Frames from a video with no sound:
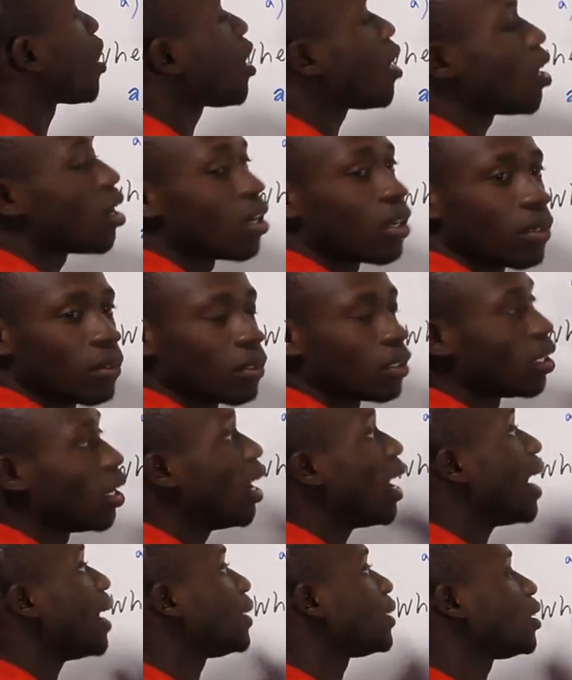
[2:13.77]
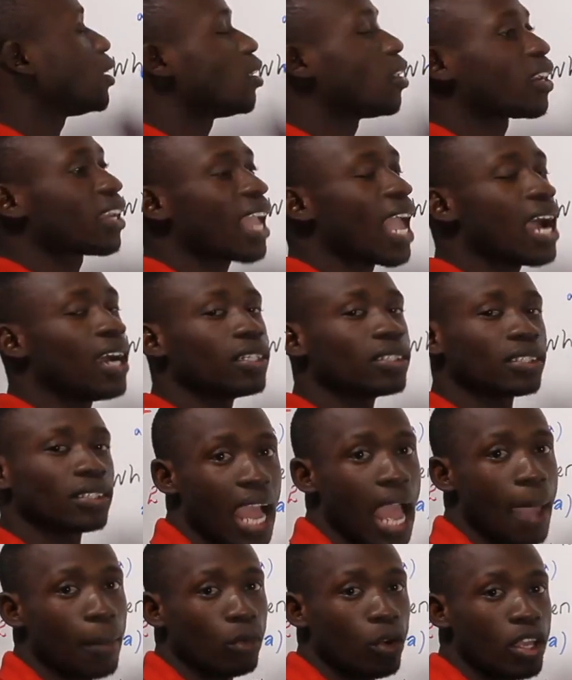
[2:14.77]
K. I say account.
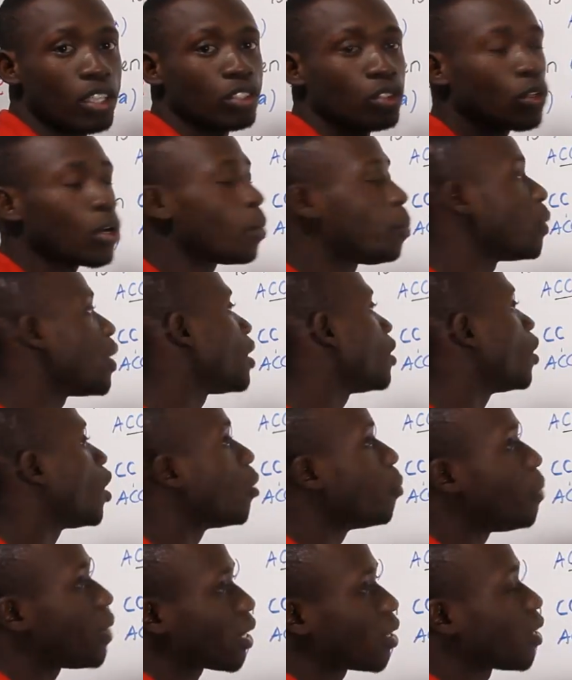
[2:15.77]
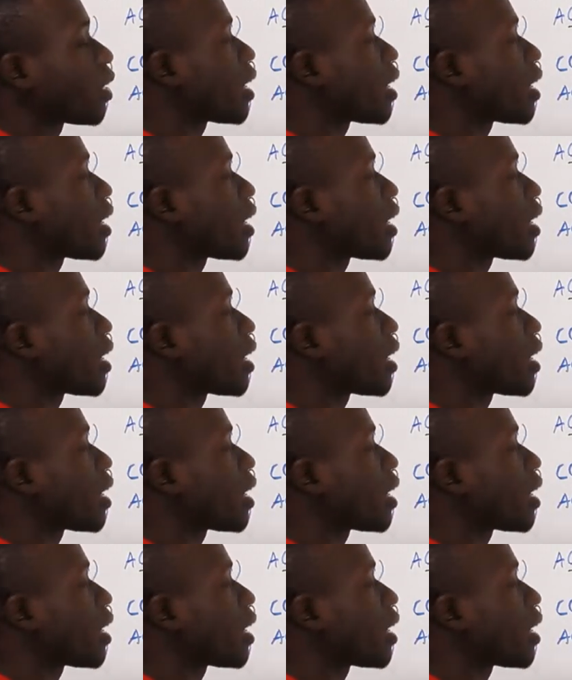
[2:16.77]
I'm going to open a bank